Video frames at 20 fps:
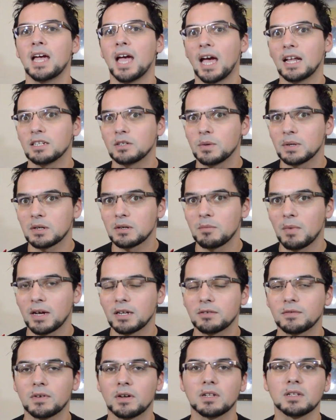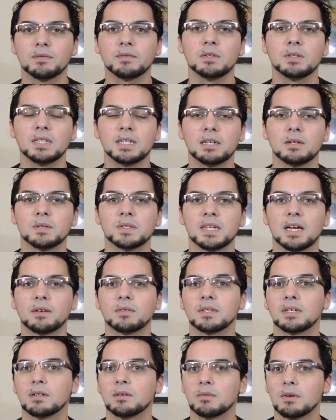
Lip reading: And a quick reminder for all of you Leos out there,